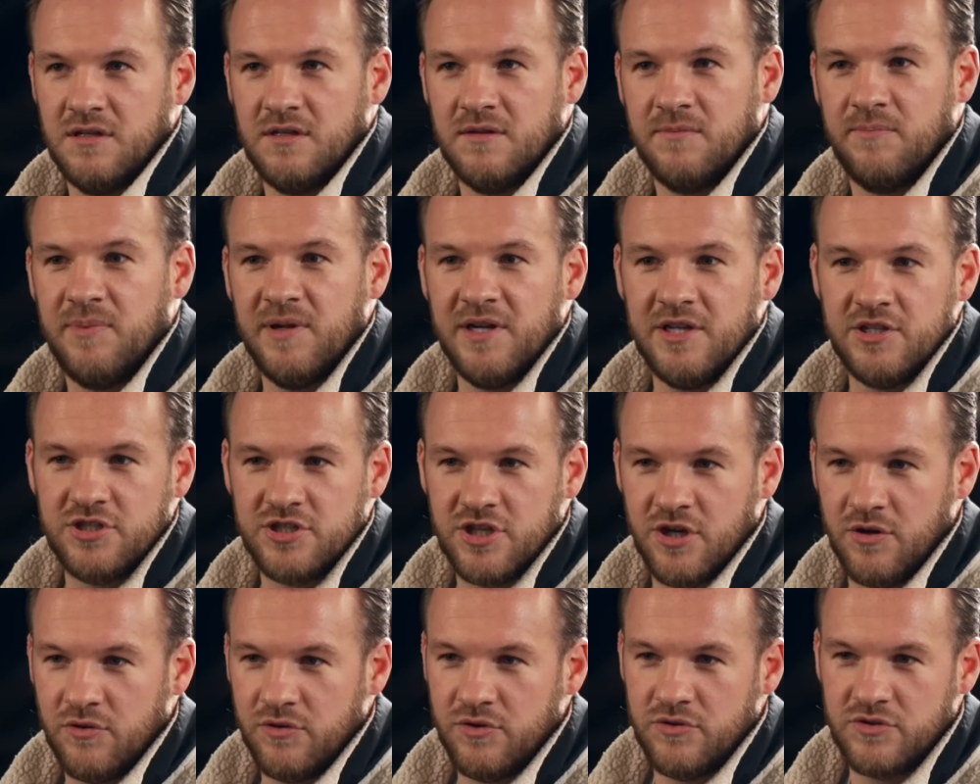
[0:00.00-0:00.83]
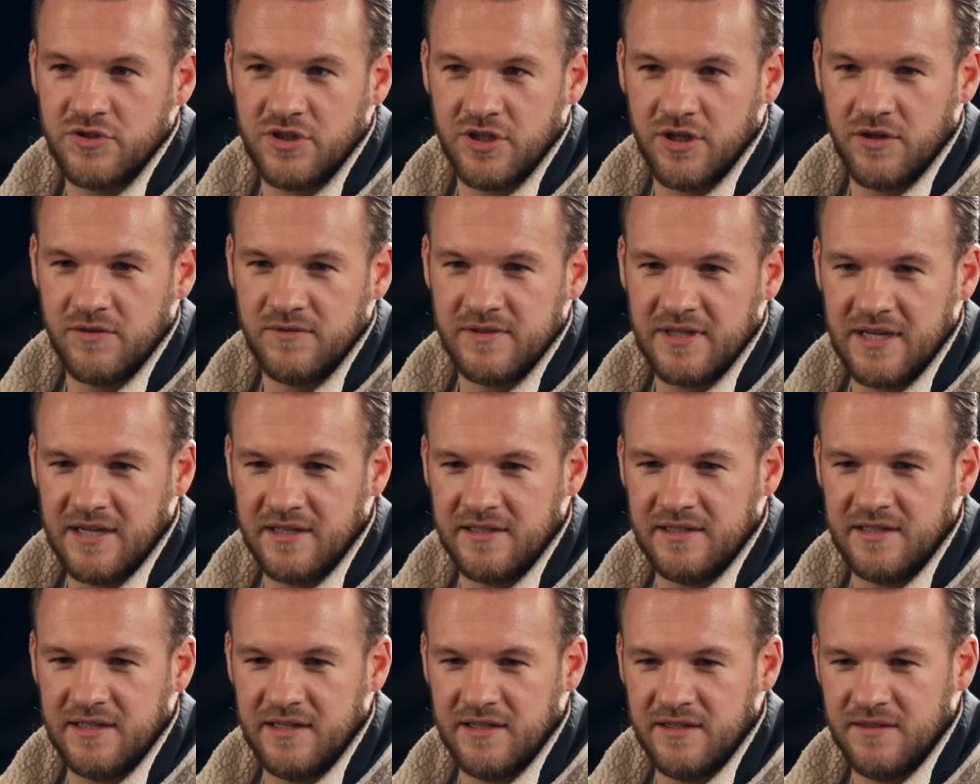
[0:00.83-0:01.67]
Billy Joe used to go
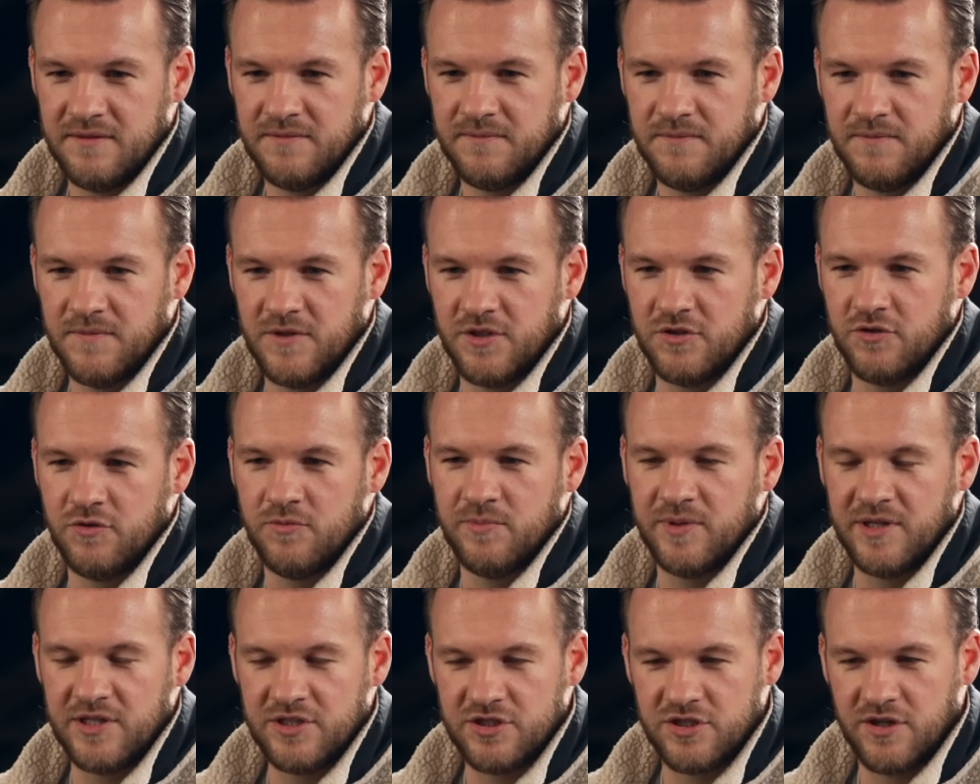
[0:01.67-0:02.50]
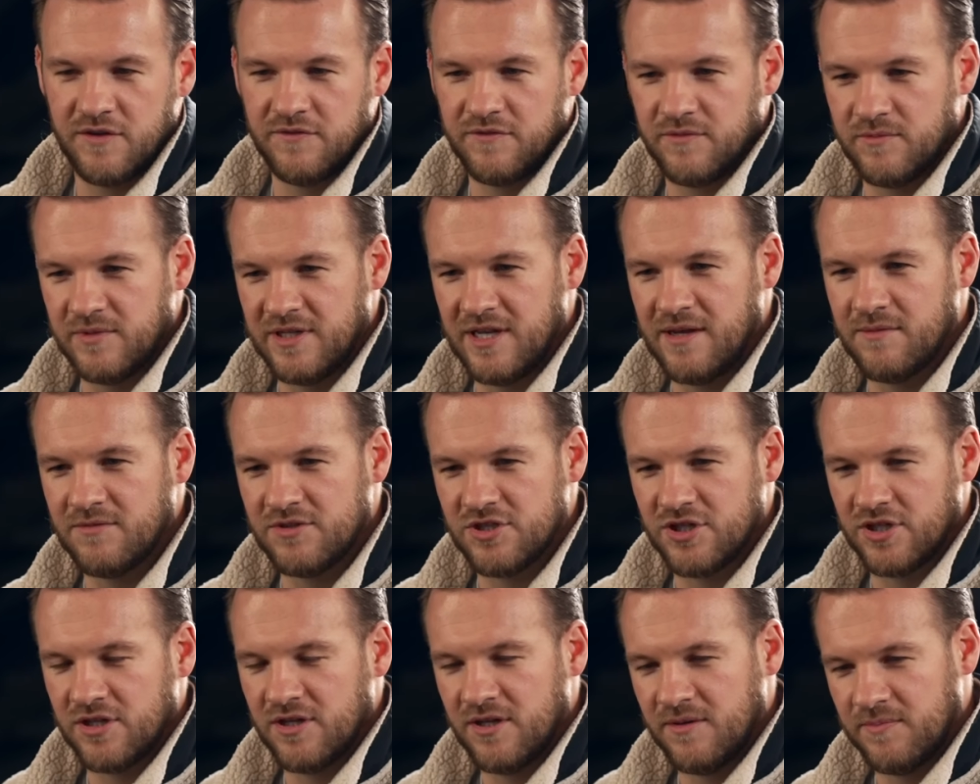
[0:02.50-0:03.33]
down there. I knew Billy Joe from the
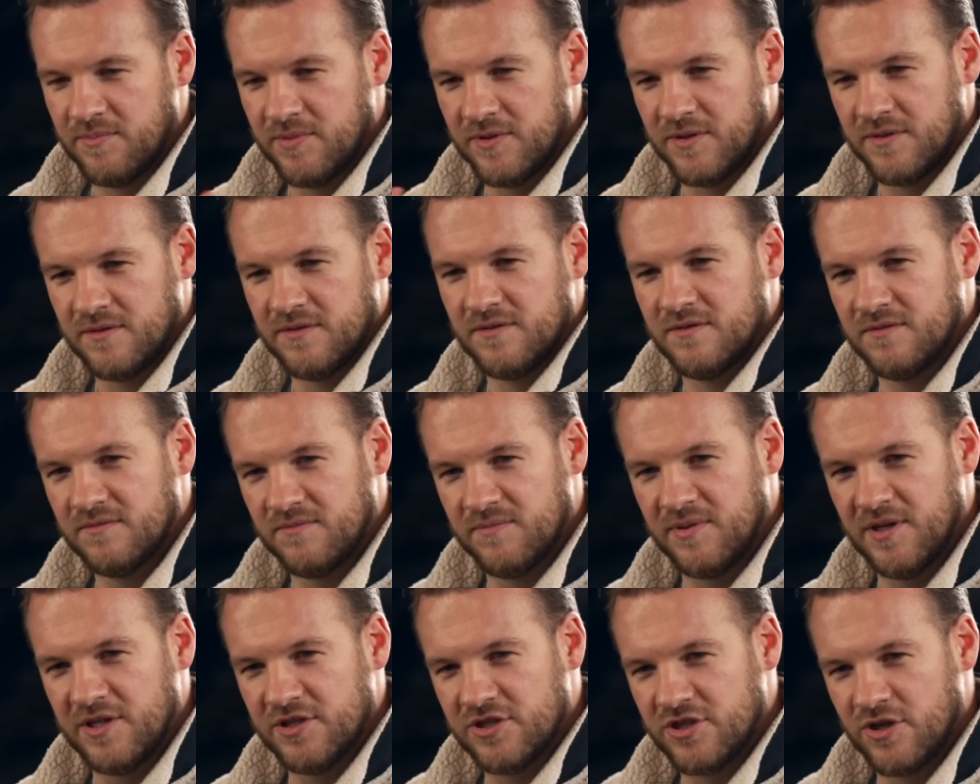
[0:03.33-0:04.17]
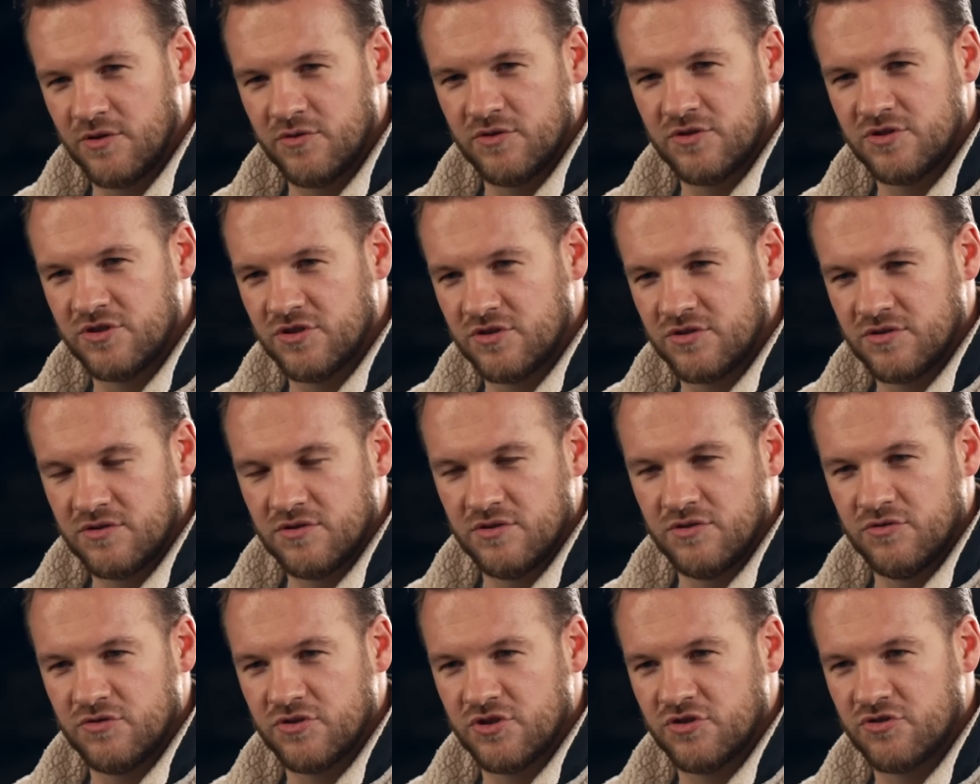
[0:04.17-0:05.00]
amateur club, but Billy Joe
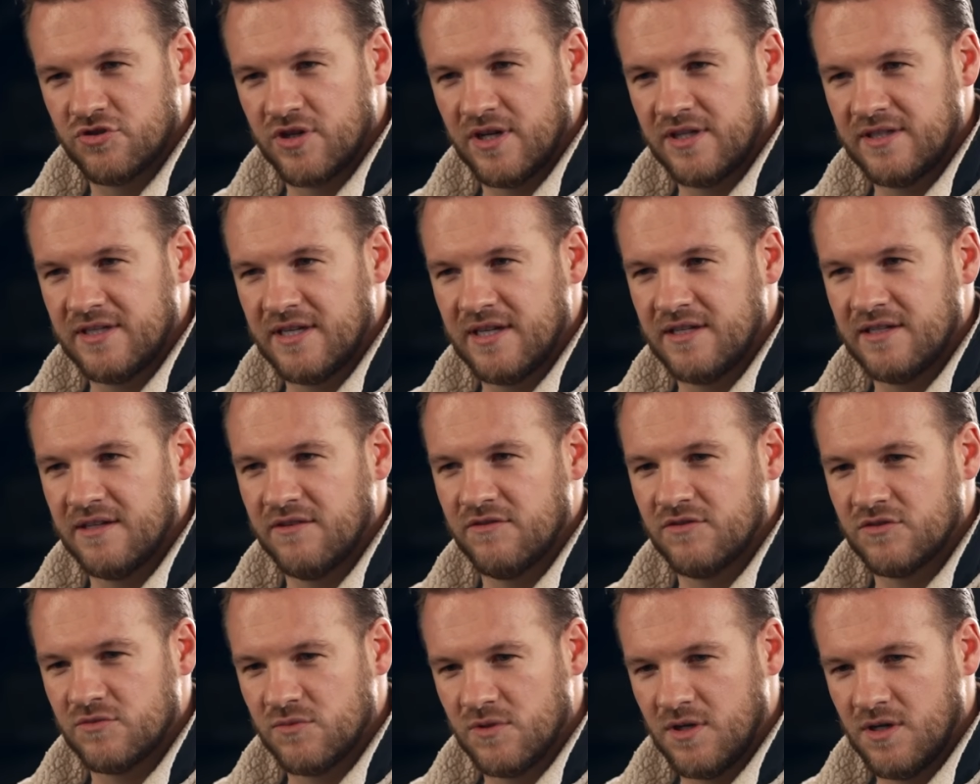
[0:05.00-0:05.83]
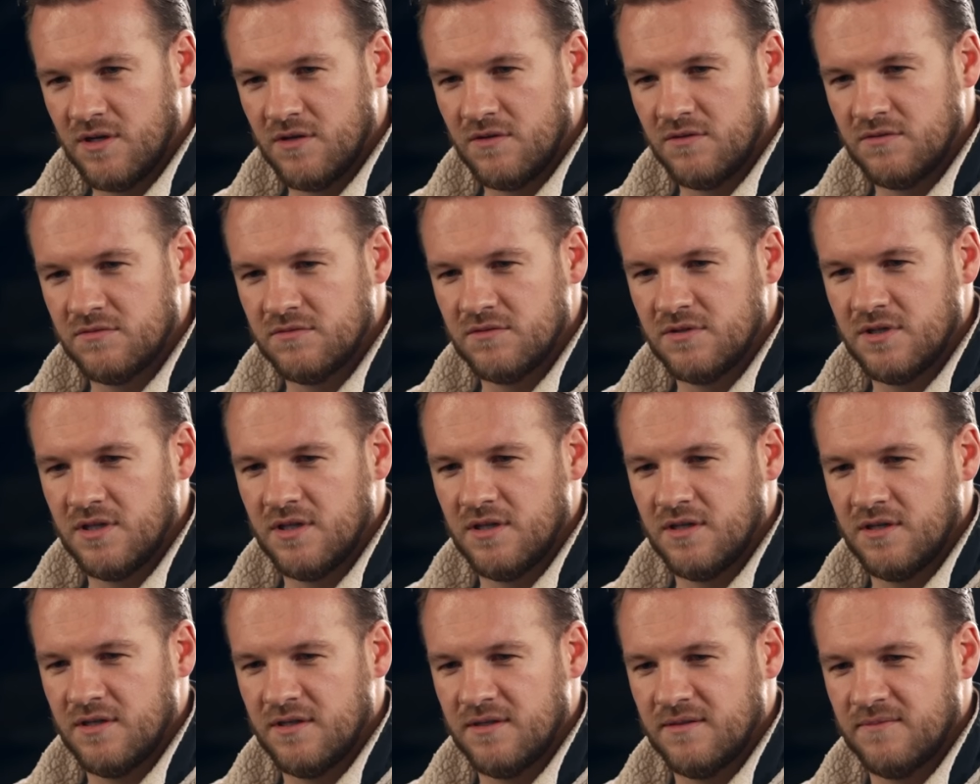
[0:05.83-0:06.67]
used to train down there as well.
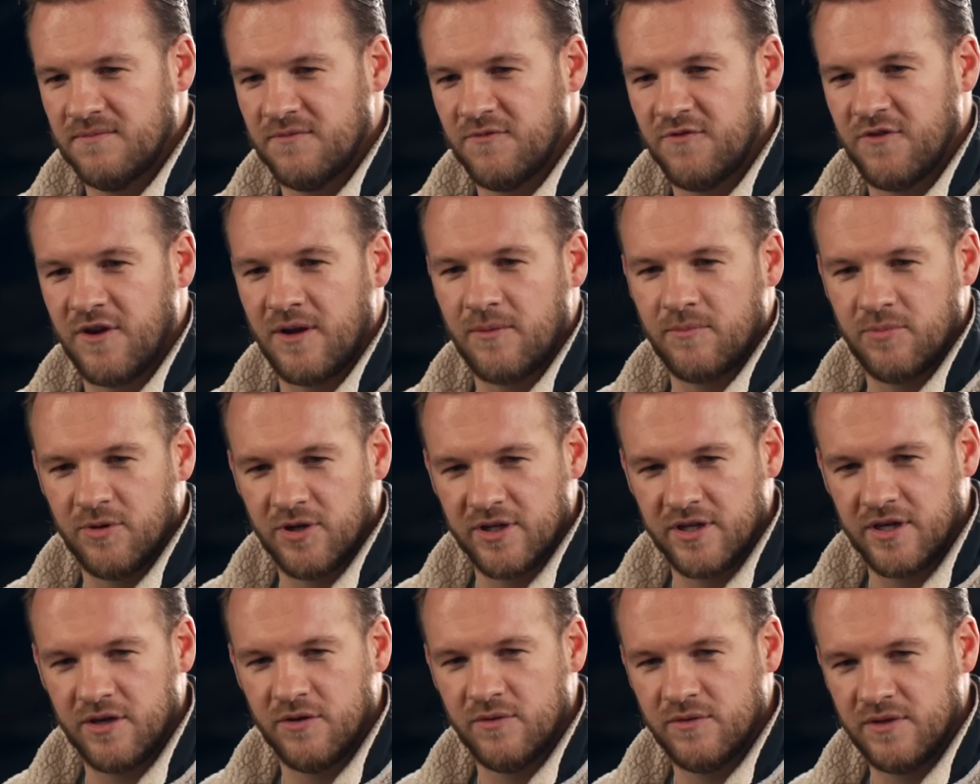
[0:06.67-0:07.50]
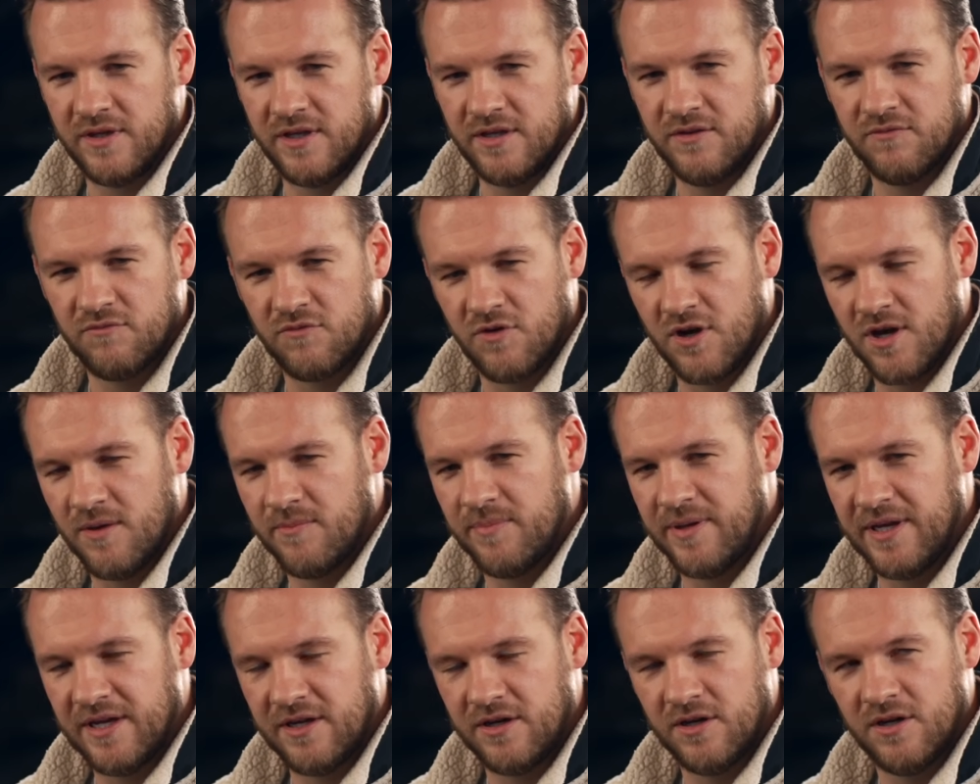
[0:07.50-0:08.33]
Frank Bullioni, Ryan
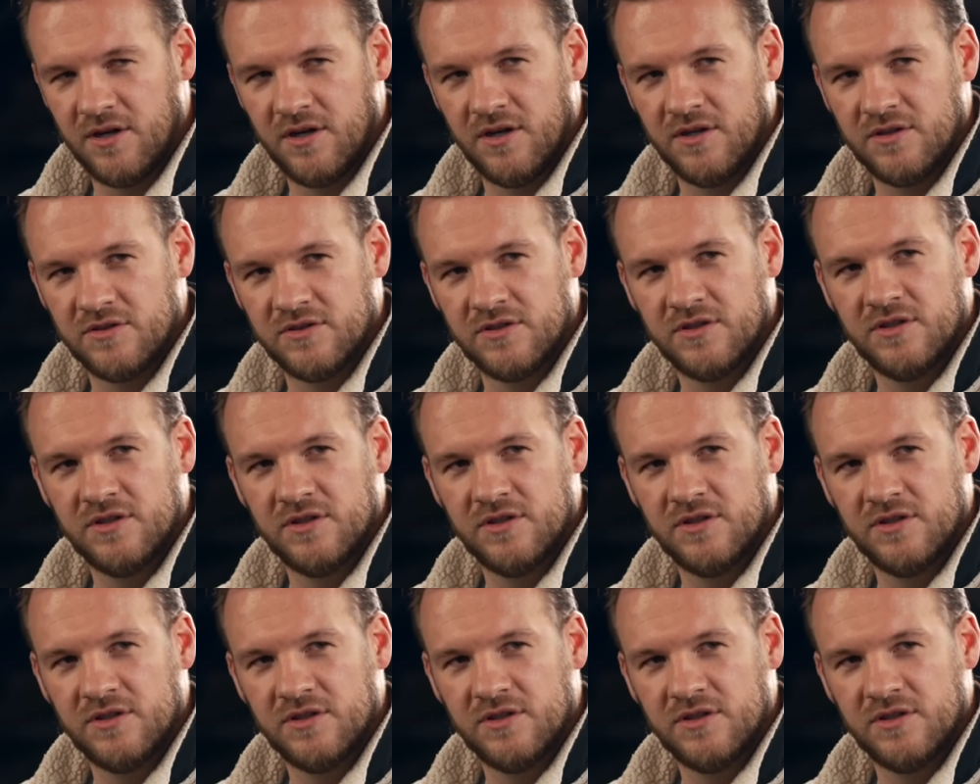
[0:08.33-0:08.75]
Pickard.